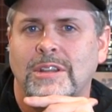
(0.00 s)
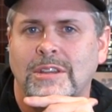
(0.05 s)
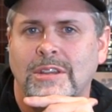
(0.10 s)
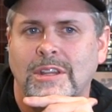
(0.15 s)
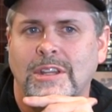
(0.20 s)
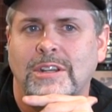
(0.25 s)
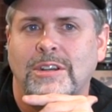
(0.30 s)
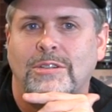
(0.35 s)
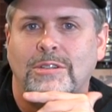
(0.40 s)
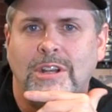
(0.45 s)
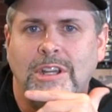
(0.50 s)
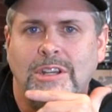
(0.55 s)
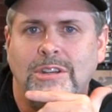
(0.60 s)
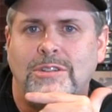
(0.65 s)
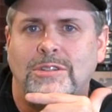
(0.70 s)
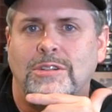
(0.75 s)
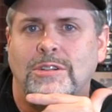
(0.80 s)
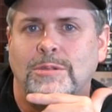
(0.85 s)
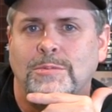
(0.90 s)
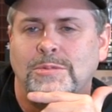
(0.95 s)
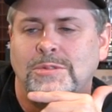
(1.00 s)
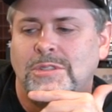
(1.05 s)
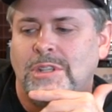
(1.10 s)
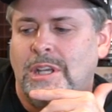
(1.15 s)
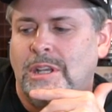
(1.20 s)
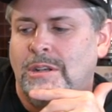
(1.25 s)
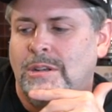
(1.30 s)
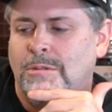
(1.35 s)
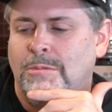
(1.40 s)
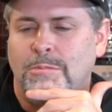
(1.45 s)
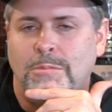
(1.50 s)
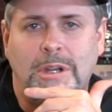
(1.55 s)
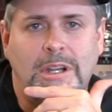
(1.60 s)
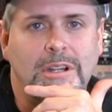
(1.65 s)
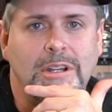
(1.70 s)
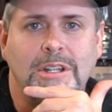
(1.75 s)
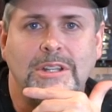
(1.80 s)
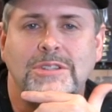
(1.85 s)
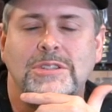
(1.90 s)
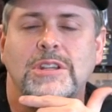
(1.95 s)
than green troops. And
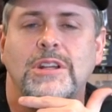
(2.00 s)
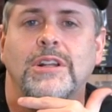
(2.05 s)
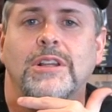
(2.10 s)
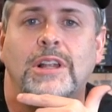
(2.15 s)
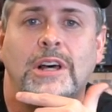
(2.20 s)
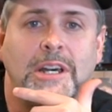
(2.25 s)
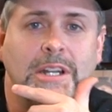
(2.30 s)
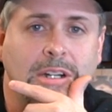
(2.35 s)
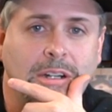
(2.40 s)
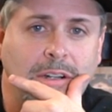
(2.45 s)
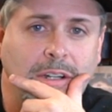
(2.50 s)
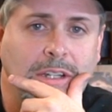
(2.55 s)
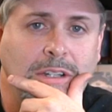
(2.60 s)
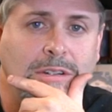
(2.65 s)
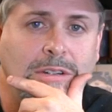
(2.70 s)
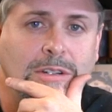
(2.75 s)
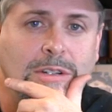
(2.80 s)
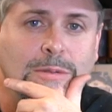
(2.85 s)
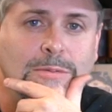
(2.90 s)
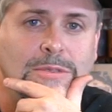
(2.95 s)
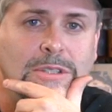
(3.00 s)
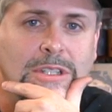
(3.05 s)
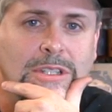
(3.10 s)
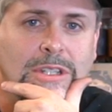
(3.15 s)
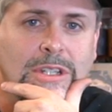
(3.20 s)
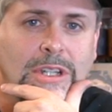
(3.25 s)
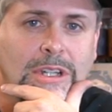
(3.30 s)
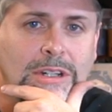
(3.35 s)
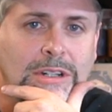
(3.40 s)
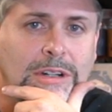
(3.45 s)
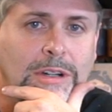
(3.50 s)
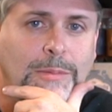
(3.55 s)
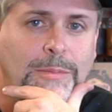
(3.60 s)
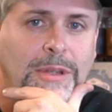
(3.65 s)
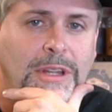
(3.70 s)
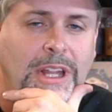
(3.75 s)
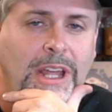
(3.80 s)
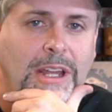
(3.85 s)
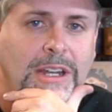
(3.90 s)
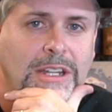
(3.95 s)
America sent a lot of green troops into Europe
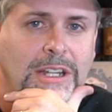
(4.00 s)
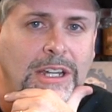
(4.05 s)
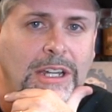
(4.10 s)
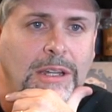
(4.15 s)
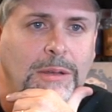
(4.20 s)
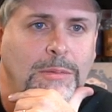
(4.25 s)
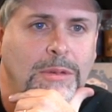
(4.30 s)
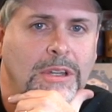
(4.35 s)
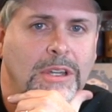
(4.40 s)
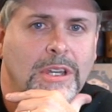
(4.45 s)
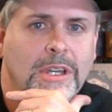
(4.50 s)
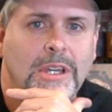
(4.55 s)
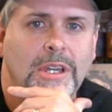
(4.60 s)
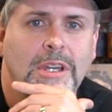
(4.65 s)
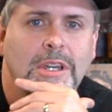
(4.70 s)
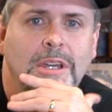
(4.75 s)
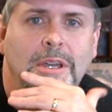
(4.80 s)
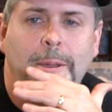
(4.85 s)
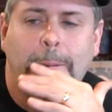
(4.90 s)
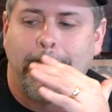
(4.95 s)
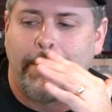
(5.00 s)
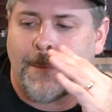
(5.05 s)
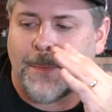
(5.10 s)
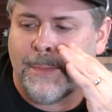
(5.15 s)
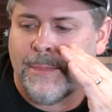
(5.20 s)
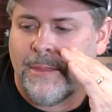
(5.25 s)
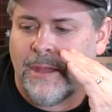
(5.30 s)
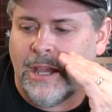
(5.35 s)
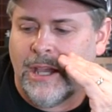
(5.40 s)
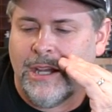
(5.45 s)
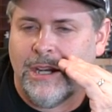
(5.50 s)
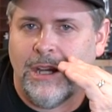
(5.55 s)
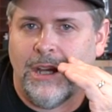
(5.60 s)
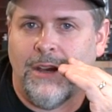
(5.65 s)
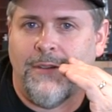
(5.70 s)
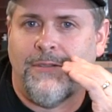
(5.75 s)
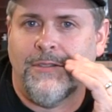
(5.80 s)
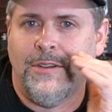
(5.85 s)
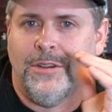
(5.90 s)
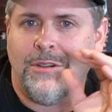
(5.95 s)
at that time. And
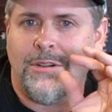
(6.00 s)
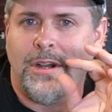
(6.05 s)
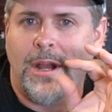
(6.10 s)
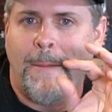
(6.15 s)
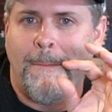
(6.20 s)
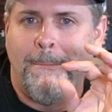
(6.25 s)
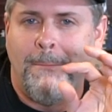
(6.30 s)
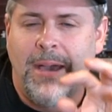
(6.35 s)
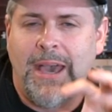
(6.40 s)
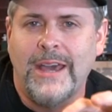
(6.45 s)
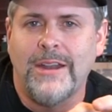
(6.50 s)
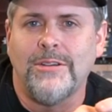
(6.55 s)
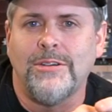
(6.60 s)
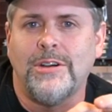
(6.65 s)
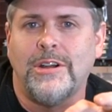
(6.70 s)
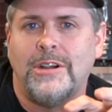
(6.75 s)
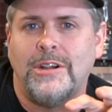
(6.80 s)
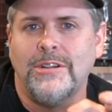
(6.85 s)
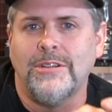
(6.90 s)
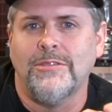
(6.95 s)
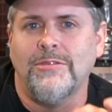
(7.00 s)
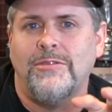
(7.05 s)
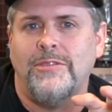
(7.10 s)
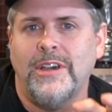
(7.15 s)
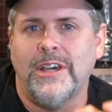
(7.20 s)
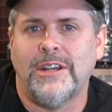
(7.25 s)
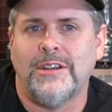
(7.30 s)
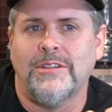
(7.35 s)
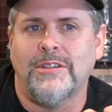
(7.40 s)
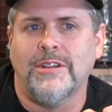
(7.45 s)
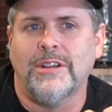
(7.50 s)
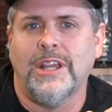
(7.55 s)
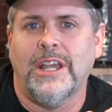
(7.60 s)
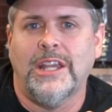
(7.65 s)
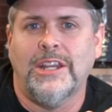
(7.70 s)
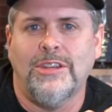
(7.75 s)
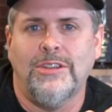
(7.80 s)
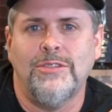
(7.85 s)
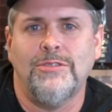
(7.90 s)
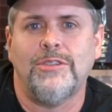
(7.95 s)
if you're a battle-hardened veteran
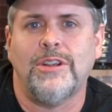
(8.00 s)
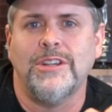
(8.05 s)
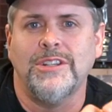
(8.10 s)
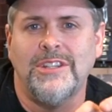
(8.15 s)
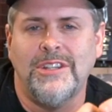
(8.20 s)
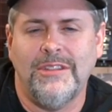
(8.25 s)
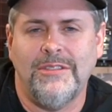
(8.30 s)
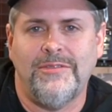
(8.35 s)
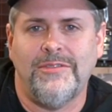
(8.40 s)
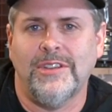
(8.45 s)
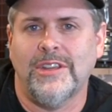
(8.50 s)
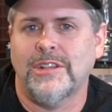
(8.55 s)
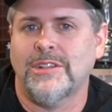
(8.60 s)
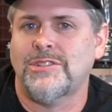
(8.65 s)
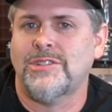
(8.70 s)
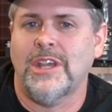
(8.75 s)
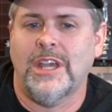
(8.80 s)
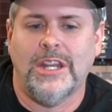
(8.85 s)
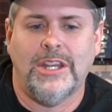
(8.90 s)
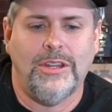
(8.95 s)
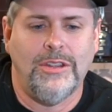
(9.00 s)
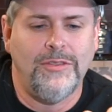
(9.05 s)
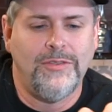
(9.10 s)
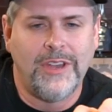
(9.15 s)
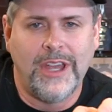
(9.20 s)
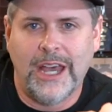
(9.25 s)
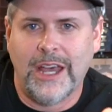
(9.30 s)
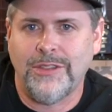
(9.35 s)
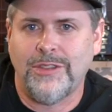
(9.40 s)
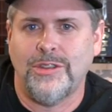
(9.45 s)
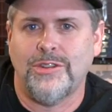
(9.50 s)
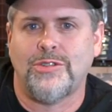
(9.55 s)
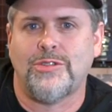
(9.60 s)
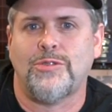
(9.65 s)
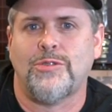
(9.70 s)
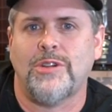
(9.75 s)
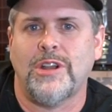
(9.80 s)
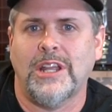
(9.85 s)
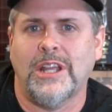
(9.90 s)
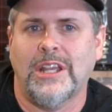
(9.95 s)
and you're on defense and you've got the
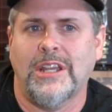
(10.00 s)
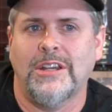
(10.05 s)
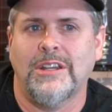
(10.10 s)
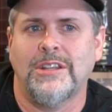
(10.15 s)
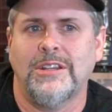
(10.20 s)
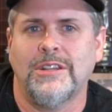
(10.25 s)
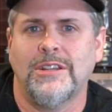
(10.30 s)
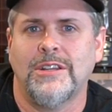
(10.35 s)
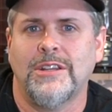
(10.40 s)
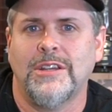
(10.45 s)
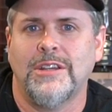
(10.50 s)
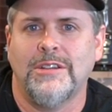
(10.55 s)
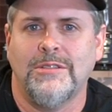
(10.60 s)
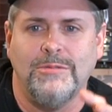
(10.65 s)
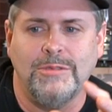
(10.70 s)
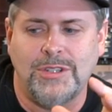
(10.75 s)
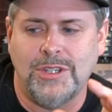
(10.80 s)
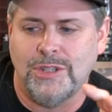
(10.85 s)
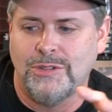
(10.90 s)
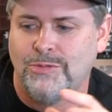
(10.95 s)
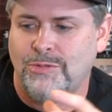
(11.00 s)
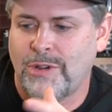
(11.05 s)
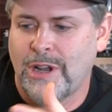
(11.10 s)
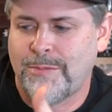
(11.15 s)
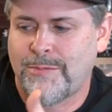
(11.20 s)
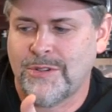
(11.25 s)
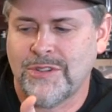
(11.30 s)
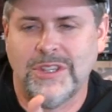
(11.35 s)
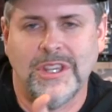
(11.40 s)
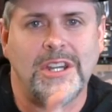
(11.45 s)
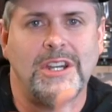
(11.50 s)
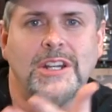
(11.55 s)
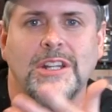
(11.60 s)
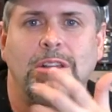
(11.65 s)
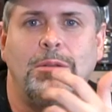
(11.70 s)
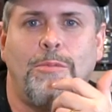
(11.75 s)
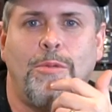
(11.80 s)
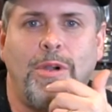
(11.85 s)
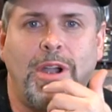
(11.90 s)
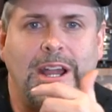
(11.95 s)
terrain, which is represented in
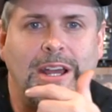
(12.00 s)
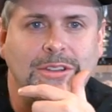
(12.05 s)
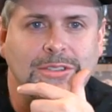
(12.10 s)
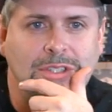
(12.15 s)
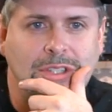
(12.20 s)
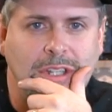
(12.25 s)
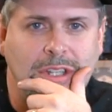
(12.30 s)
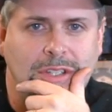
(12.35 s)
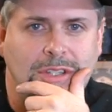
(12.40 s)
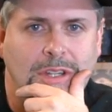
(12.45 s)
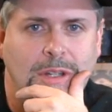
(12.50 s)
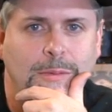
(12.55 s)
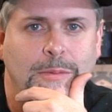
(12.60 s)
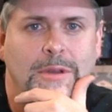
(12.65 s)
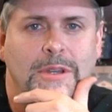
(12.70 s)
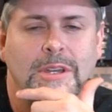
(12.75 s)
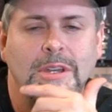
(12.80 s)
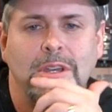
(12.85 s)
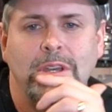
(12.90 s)
the morale system,